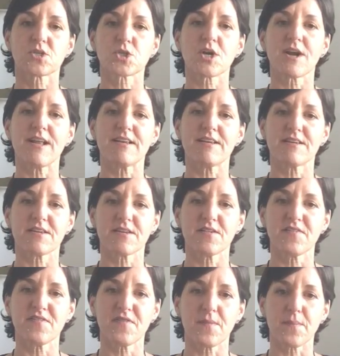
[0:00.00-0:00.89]
trend
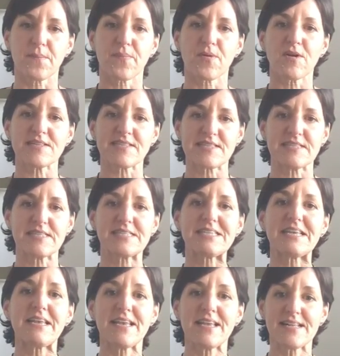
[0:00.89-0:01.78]
of
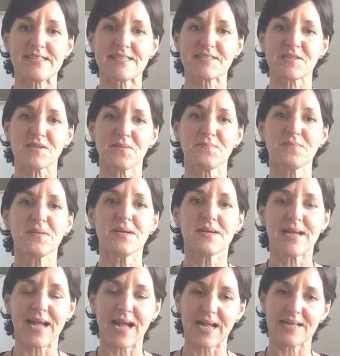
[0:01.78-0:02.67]
presenteeism
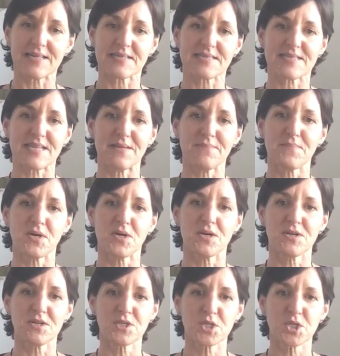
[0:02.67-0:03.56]
has
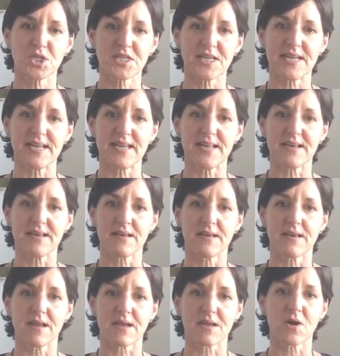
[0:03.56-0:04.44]
emerged
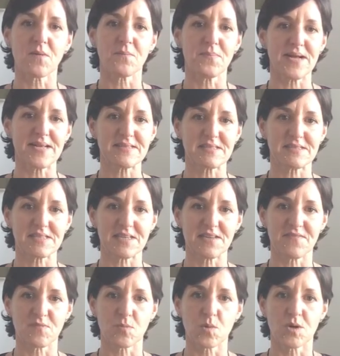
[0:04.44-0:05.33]
in
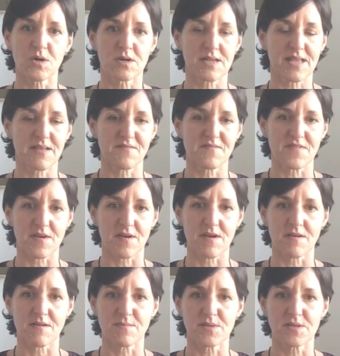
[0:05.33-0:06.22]
competitive work
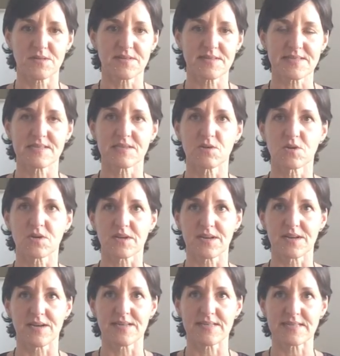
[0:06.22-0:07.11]
environments in
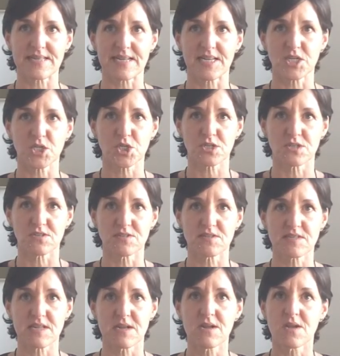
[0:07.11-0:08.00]

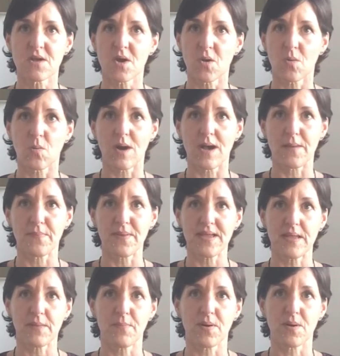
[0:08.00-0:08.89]
organisations where
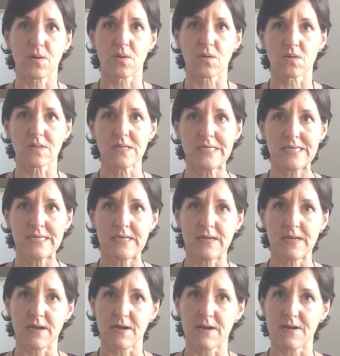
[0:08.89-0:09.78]
people
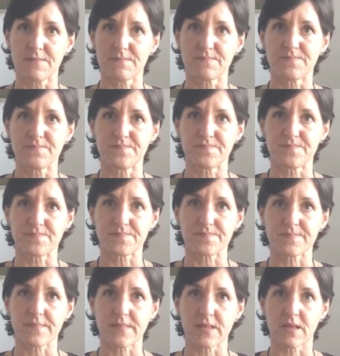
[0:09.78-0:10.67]

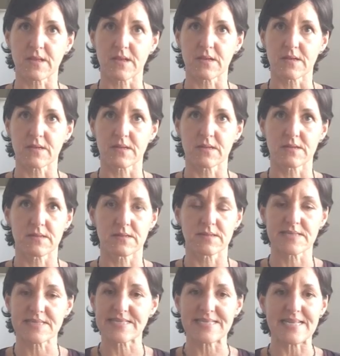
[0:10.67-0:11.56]

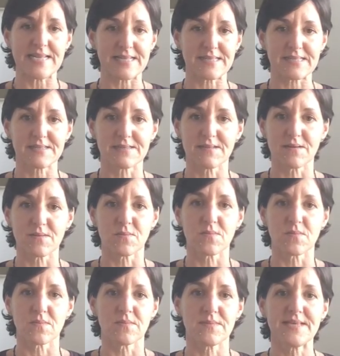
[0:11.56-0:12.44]

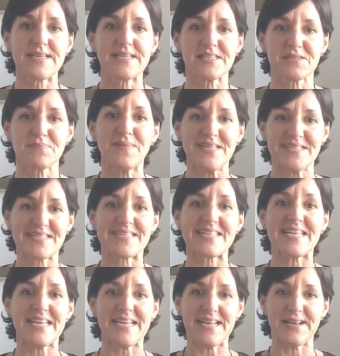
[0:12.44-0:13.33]
need to be
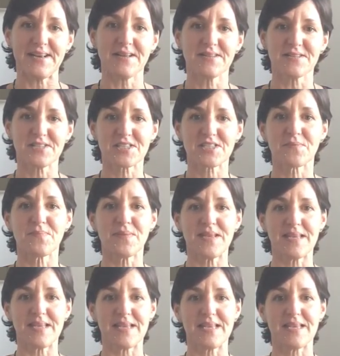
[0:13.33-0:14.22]
seen to
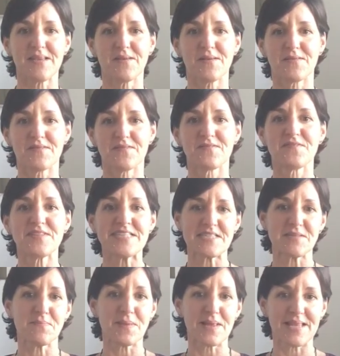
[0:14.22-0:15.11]
be
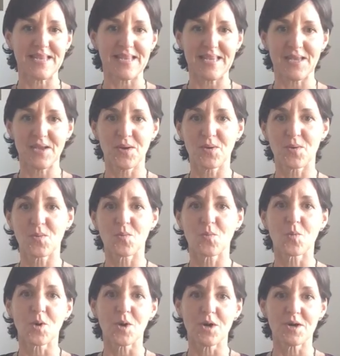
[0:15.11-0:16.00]
visibly
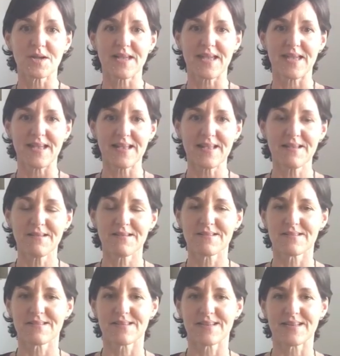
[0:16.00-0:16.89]
working,
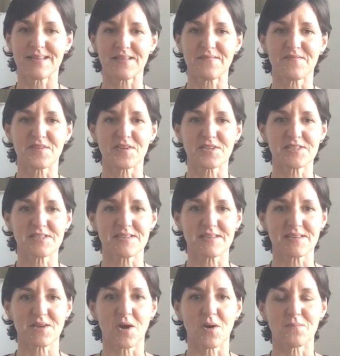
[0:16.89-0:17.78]
in
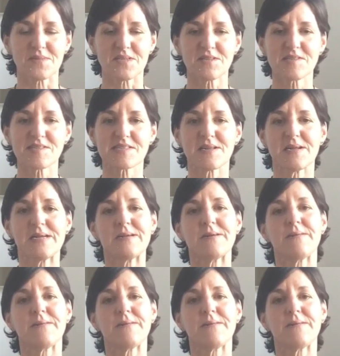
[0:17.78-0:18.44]
inverted commas,